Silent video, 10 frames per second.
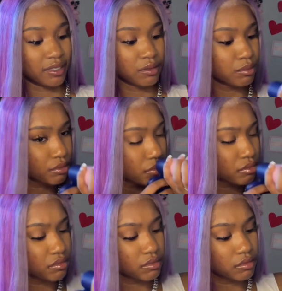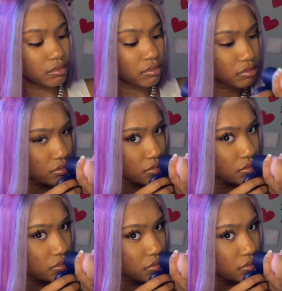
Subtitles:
[no speech]